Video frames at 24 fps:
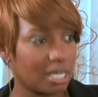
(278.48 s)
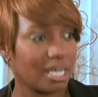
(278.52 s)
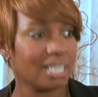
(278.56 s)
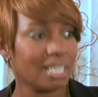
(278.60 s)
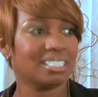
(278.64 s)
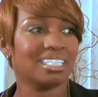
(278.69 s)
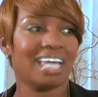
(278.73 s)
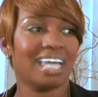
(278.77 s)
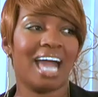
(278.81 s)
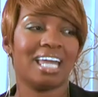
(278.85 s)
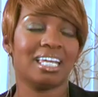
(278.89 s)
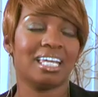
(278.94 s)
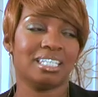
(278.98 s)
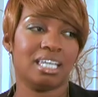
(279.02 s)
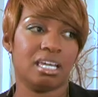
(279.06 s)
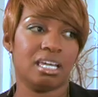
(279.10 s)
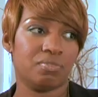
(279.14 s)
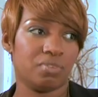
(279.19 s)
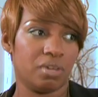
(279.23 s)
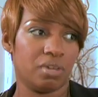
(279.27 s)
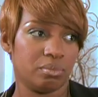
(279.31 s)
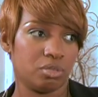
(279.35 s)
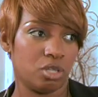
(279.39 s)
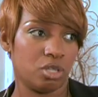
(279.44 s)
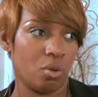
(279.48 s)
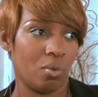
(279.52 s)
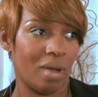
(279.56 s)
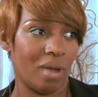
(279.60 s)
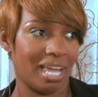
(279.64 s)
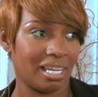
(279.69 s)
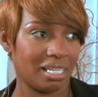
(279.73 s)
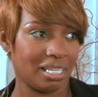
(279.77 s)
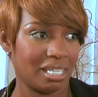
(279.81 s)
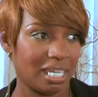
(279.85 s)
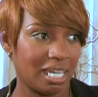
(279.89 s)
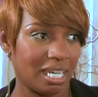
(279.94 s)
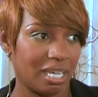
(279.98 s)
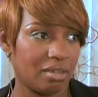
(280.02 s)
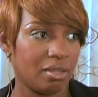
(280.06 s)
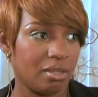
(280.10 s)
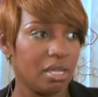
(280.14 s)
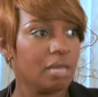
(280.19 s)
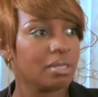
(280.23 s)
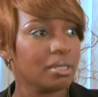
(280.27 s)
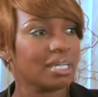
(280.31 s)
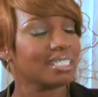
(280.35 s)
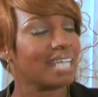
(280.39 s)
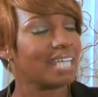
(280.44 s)
Because, see, I didn't need for him to know where I lived.
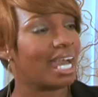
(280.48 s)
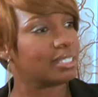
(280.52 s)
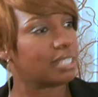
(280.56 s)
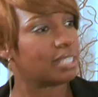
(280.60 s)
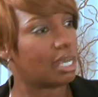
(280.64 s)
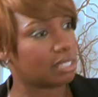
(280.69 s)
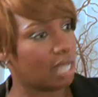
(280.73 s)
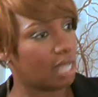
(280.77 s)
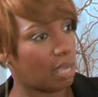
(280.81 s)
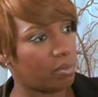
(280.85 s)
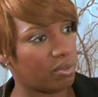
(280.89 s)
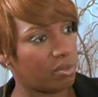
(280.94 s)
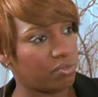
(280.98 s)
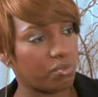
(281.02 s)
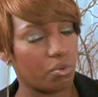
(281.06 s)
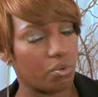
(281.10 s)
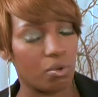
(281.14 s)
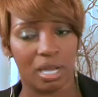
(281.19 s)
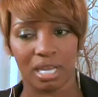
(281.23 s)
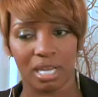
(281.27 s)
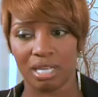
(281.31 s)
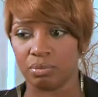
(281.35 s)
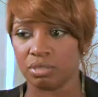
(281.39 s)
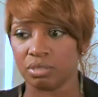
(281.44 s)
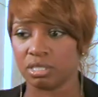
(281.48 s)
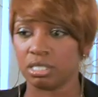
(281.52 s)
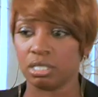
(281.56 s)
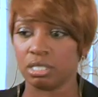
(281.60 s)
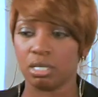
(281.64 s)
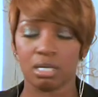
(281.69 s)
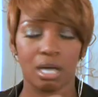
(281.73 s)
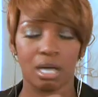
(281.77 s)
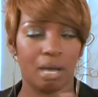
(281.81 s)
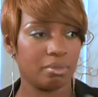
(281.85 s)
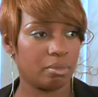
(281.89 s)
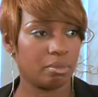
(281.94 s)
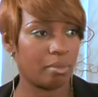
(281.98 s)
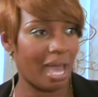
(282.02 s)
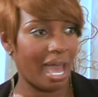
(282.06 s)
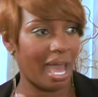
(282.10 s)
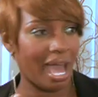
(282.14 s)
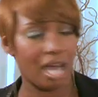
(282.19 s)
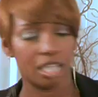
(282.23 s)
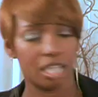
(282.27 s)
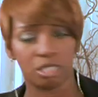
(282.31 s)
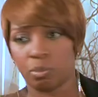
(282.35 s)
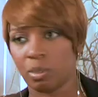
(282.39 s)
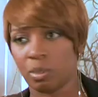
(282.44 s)
Because I had done that before, and he would still come to my
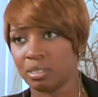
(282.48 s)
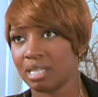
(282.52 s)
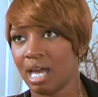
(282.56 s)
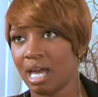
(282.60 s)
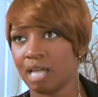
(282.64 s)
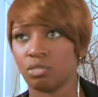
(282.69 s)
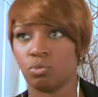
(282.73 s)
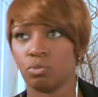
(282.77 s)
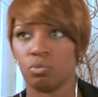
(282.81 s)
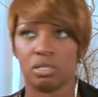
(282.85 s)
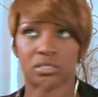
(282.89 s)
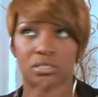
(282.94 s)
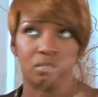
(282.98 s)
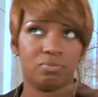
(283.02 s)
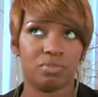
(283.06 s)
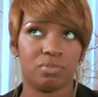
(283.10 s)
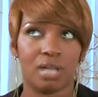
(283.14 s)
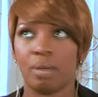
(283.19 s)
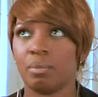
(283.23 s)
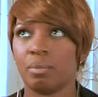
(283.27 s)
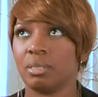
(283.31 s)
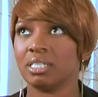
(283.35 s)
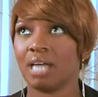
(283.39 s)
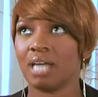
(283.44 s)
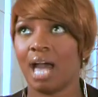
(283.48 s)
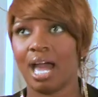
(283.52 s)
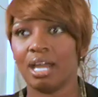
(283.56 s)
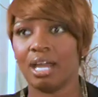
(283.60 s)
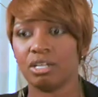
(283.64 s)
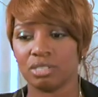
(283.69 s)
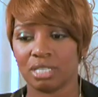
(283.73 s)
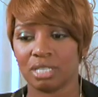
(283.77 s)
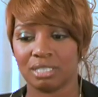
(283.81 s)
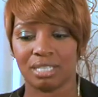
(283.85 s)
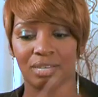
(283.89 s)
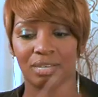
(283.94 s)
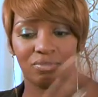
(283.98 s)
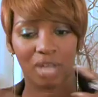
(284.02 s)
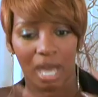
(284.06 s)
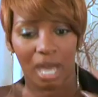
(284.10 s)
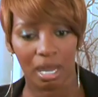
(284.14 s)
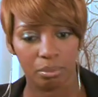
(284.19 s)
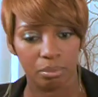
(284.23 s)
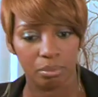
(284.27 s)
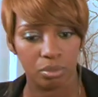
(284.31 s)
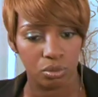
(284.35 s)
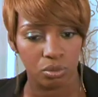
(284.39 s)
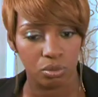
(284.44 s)
house, bust out the window, flat my tires. So I said, I've got
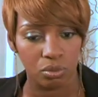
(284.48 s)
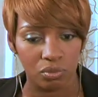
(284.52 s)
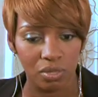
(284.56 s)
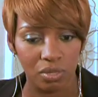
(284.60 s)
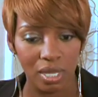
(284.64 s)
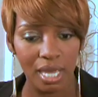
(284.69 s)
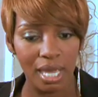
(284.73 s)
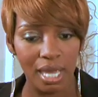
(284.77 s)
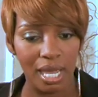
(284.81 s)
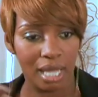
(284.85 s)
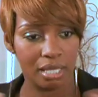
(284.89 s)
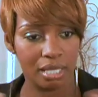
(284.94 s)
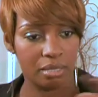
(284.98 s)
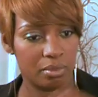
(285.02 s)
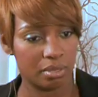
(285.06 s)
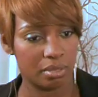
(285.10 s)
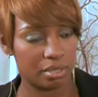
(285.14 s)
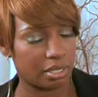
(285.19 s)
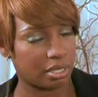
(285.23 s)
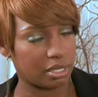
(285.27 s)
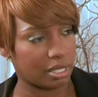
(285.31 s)
to move in the middle of the